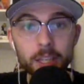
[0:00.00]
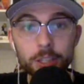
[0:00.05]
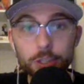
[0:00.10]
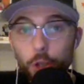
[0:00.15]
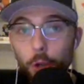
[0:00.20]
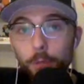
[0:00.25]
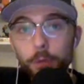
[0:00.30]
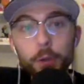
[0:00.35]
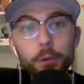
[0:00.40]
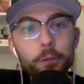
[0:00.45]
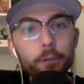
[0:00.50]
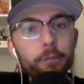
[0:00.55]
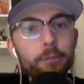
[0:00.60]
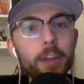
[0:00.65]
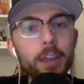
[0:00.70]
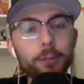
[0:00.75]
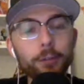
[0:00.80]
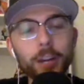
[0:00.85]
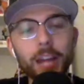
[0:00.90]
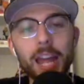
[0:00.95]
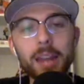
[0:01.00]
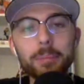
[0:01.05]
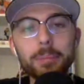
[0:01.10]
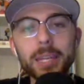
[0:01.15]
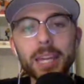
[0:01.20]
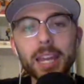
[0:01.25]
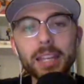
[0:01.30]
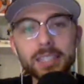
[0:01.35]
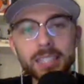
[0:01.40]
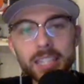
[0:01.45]
So if you have a favorite
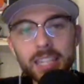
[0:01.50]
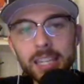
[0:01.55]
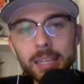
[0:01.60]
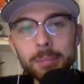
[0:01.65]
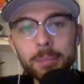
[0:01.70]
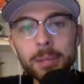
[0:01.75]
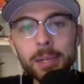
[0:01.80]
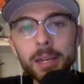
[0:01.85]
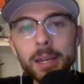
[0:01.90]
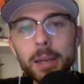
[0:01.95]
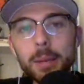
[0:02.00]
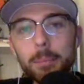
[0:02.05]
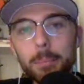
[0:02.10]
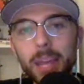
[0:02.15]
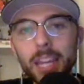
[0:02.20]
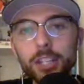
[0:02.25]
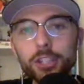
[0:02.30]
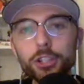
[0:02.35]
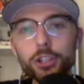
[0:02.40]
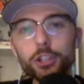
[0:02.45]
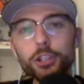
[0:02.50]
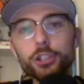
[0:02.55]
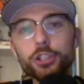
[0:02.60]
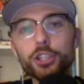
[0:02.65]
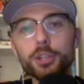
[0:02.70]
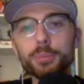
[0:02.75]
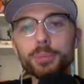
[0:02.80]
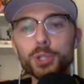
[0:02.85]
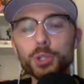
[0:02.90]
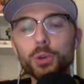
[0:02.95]
NBA team, make sure you
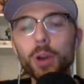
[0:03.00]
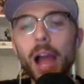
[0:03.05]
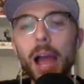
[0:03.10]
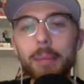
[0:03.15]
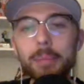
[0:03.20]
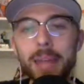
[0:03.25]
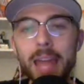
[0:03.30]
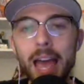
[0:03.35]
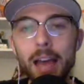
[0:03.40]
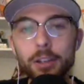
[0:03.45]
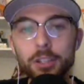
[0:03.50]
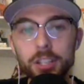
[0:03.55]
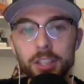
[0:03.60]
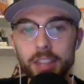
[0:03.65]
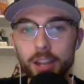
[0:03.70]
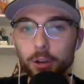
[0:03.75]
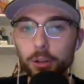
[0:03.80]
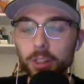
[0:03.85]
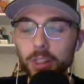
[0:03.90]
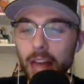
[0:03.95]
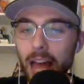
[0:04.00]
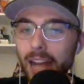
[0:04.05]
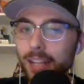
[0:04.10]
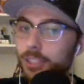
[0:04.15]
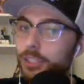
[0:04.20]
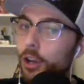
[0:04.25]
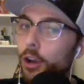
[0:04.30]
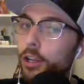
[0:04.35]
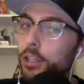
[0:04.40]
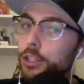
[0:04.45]
subscribe now to their
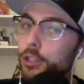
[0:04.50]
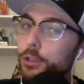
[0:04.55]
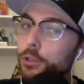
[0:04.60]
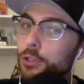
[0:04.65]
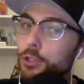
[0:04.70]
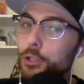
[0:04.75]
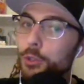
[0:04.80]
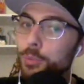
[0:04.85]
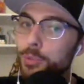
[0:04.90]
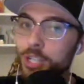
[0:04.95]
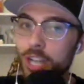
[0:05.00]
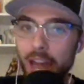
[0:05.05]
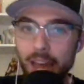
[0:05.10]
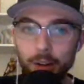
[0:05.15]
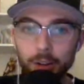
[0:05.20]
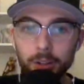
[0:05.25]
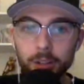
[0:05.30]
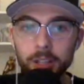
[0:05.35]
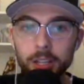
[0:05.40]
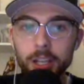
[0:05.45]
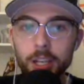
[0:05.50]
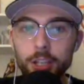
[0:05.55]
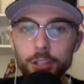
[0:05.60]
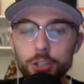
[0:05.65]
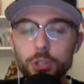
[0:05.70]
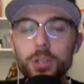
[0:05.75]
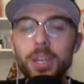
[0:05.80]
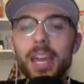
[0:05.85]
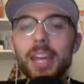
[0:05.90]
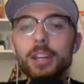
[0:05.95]
Locked On YouTube channel
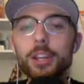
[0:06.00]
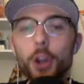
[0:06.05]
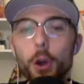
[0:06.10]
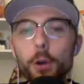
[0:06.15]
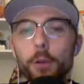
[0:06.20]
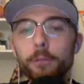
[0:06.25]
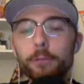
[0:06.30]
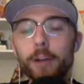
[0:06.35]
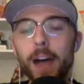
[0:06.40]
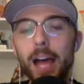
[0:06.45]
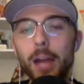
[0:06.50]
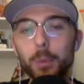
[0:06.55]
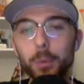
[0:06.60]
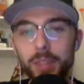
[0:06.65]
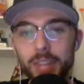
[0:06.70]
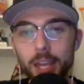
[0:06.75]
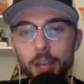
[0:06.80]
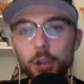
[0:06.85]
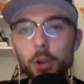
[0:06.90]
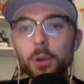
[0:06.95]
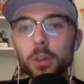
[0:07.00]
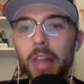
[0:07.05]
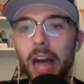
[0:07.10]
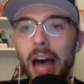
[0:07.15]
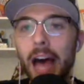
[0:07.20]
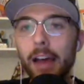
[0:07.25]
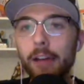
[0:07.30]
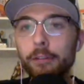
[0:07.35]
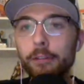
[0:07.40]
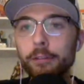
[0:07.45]
so you get notified when they go
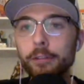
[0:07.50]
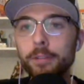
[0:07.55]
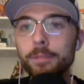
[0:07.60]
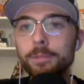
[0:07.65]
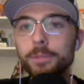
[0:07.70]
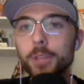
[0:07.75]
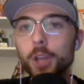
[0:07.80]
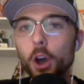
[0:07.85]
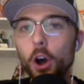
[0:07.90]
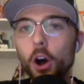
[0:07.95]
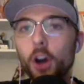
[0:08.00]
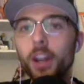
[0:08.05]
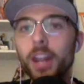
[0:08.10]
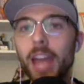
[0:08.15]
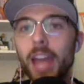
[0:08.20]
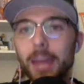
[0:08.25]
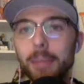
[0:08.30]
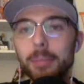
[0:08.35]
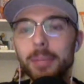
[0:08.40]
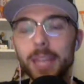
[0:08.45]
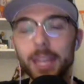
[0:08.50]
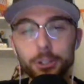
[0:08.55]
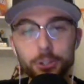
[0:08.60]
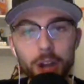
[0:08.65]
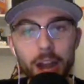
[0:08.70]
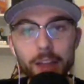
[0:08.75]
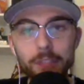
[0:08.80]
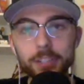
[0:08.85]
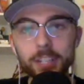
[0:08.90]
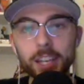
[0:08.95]
live on NBA
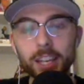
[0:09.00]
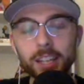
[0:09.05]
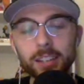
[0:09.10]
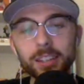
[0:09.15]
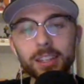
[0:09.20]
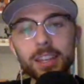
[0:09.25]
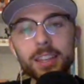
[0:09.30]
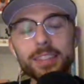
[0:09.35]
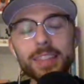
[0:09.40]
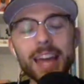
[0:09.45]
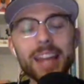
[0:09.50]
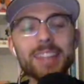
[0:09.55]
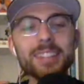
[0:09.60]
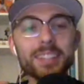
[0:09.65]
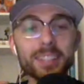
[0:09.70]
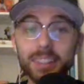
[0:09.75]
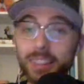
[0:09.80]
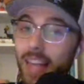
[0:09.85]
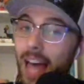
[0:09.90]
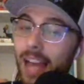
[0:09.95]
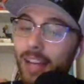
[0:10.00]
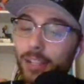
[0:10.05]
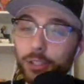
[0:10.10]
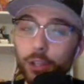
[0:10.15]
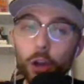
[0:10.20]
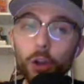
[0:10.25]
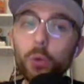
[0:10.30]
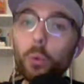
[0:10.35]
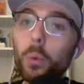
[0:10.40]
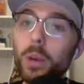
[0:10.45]
draft night. That is Locked
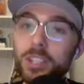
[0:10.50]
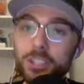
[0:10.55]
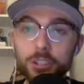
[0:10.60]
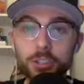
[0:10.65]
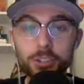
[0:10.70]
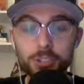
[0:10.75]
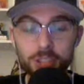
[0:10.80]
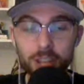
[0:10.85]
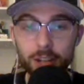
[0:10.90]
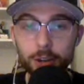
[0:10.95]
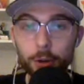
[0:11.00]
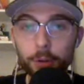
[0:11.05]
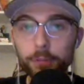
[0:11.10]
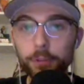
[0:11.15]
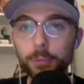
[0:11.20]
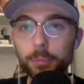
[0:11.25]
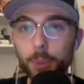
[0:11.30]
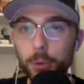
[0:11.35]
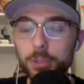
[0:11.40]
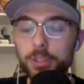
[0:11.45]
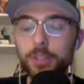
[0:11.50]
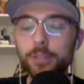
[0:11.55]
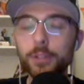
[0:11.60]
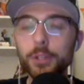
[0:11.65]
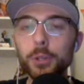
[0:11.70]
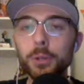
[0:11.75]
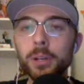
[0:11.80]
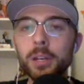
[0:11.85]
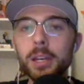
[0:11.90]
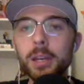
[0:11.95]
On Wizards, I know, for most of
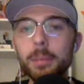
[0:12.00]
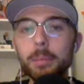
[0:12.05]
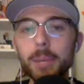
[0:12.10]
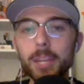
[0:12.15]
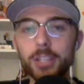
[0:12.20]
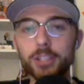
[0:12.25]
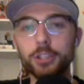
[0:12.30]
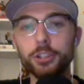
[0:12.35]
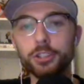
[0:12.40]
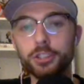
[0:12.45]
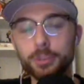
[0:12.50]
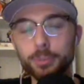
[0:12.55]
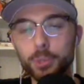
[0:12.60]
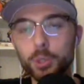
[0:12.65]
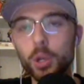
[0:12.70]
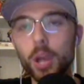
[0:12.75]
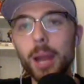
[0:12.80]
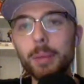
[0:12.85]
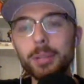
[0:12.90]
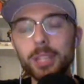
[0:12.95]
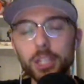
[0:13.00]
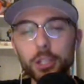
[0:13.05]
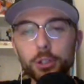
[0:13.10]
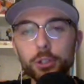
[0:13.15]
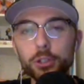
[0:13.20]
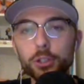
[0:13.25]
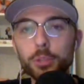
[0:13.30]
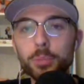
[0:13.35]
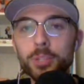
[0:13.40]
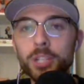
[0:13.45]
you. Make sure to subscribe to the
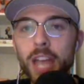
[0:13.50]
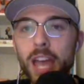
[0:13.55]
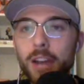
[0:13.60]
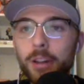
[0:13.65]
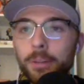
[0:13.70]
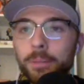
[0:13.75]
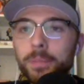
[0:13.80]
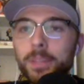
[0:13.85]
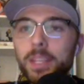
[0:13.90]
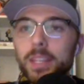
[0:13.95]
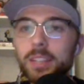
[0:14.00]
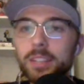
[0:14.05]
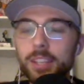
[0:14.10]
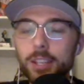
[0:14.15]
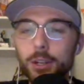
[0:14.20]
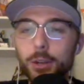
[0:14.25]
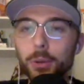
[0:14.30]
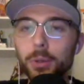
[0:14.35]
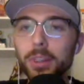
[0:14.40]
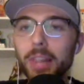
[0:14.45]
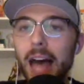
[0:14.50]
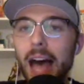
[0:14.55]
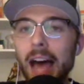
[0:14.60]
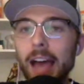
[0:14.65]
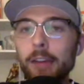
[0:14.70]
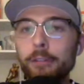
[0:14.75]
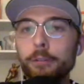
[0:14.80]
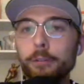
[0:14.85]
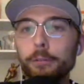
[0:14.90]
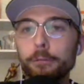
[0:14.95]
YouTube channel as they go
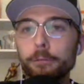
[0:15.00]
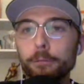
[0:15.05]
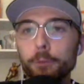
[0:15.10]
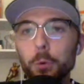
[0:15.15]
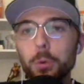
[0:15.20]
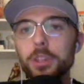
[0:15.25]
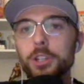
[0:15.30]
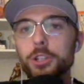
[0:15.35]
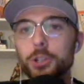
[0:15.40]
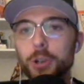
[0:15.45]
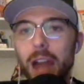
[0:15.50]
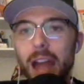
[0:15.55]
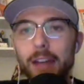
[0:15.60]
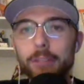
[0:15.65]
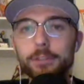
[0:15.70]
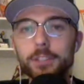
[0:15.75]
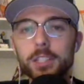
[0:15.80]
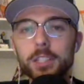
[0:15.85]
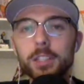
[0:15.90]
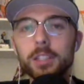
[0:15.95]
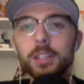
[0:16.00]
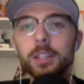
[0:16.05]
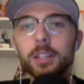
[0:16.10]
live for the draft